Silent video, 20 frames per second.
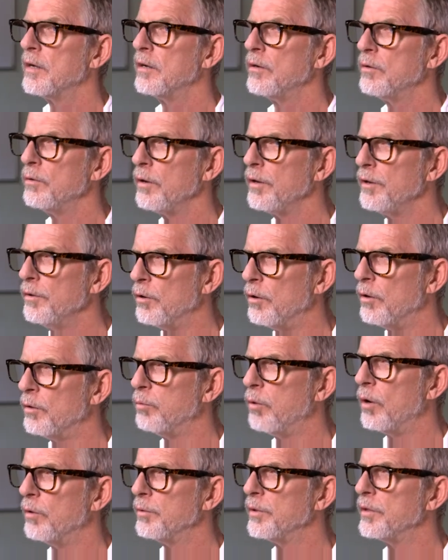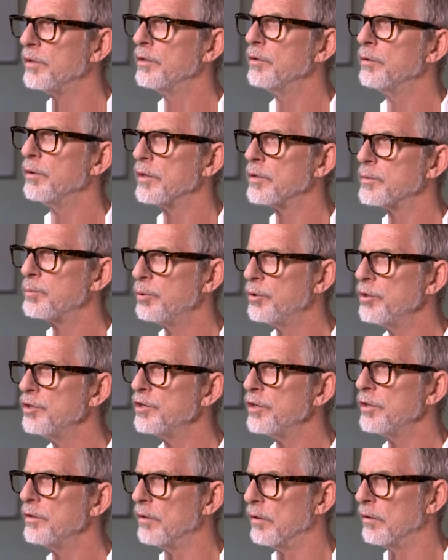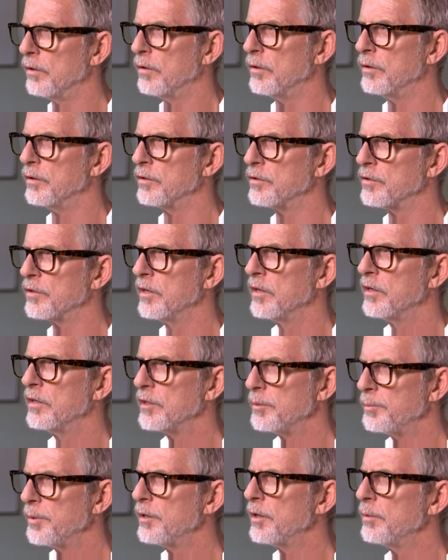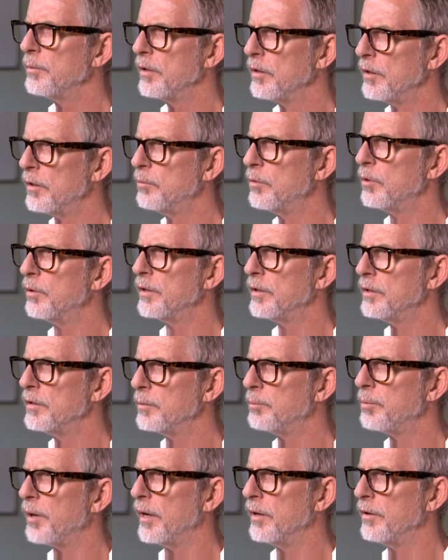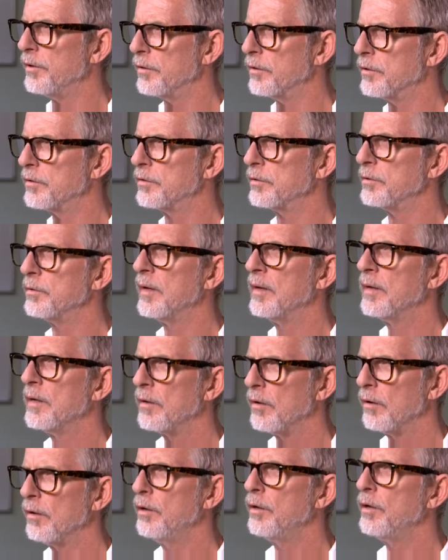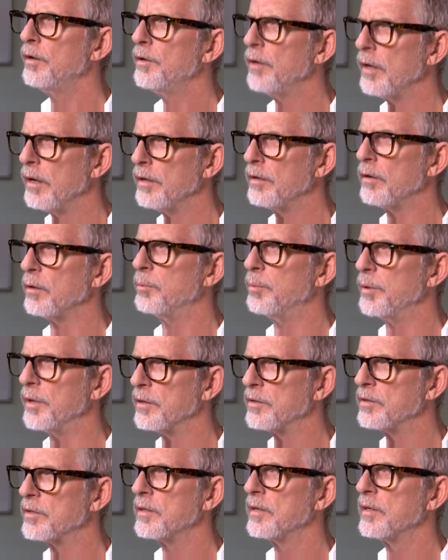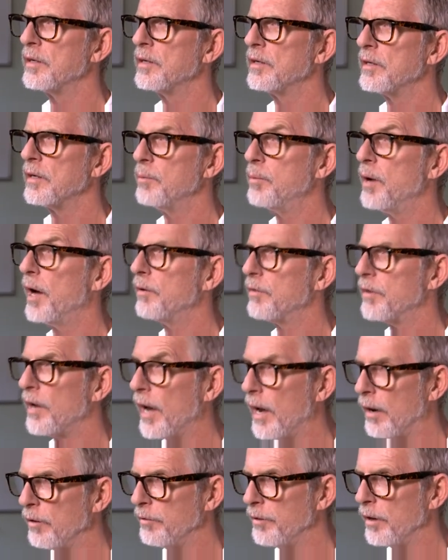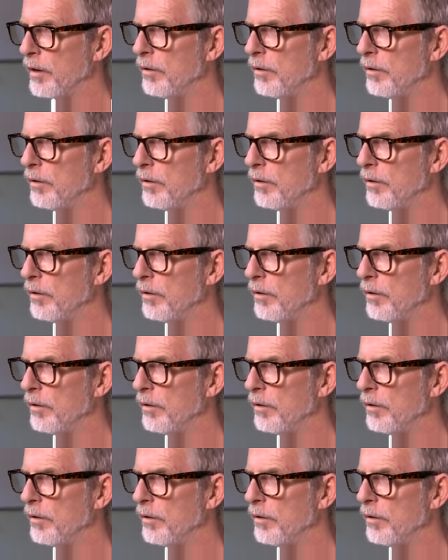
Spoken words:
All in all, what we're doing is pushing the learners to become a little more independent, to learn a little bit about how they